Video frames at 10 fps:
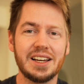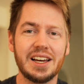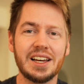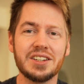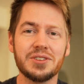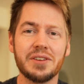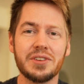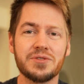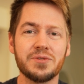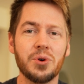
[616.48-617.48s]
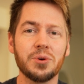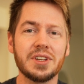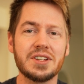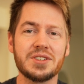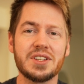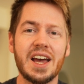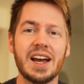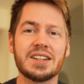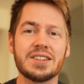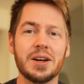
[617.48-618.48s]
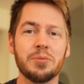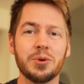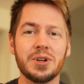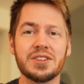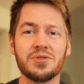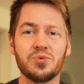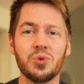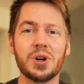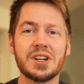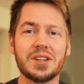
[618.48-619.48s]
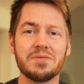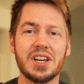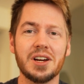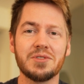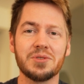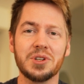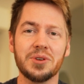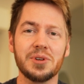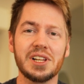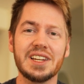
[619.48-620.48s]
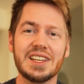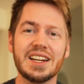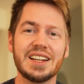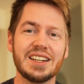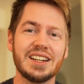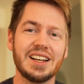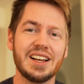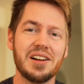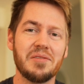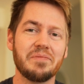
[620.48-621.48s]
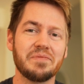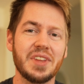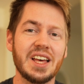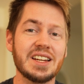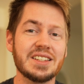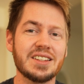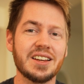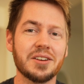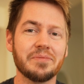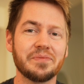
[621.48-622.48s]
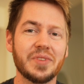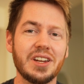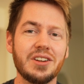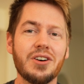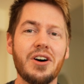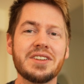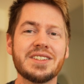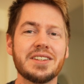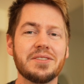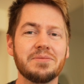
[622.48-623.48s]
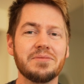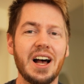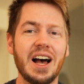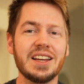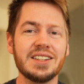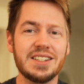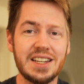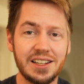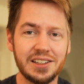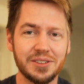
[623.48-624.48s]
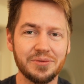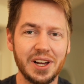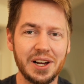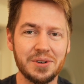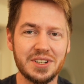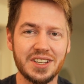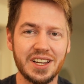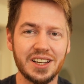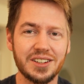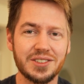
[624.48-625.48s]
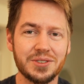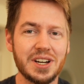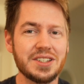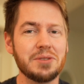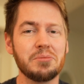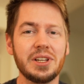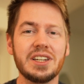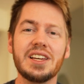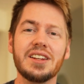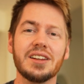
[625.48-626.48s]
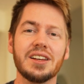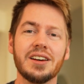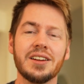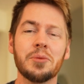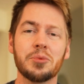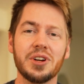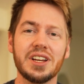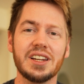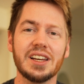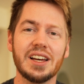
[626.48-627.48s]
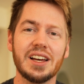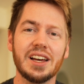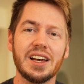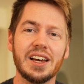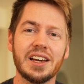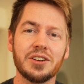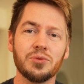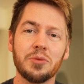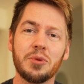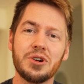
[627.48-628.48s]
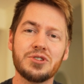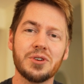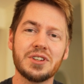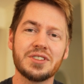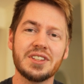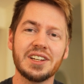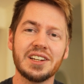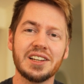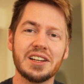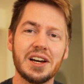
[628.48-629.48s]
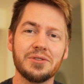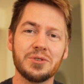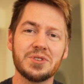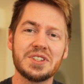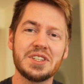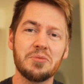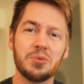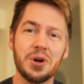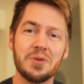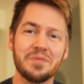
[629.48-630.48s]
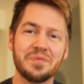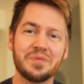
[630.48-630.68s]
and you have this phone that just acts up or doesn't work sometimes when you really need it. That is not ideal, I would say. So I simply need an upgrade. And what better choice than iPhone 16 Pro?